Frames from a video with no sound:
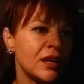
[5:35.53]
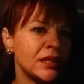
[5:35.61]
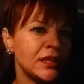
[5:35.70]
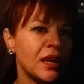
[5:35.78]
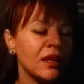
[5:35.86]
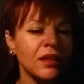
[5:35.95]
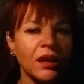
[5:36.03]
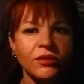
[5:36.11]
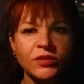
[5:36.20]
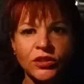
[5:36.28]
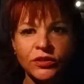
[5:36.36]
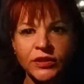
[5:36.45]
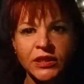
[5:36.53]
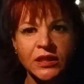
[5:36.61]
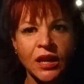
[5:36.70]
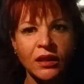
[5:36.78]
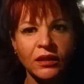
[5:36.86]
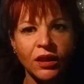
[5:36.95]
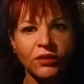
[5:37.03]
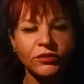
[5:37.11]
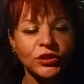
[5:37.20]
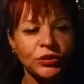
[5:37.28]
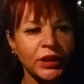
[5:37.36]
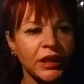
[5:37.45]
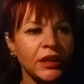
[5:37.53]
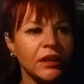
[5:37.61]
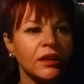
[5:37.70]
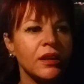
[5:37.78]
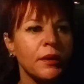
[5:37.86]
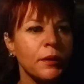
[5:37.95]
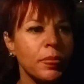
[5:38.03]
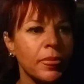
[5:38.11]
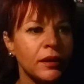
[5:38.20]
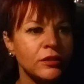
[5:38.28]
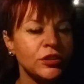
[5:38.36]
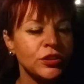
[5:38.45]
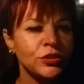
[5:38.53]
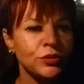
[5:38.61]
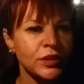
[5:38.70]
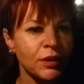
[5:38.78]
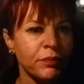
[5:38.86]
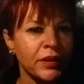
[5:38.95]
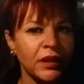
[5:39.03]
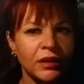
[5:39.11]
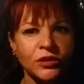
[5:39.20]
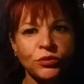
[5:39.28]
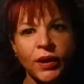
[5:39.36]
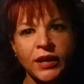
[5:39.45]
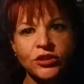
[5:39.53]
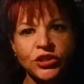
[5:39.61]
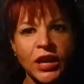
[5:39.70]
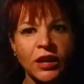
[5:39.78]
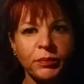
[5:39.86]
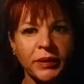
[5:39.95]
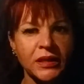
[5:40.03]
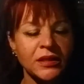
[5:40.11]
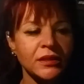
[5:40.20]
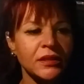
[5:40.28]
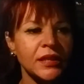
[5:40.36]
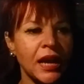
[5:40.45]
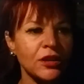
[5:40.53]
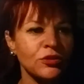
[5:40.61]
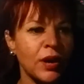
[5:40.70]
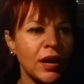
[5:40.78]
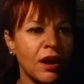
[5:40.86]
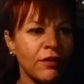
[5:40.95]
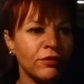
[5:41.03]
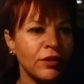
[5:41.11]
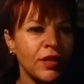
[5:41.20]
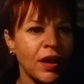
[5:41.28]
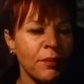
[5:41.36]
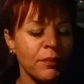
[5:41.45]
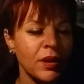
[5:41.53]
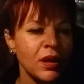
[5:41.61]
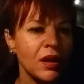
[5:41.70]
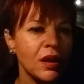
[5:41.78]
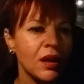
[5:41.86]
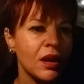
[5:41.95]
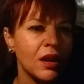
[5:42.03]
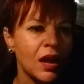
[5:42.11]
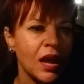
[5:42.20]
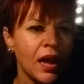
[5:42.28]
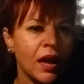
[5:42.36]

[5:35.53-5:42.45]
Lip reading: it's not a love service, it's not a love duty to do something and to write a check, because it's a tax write-off for them.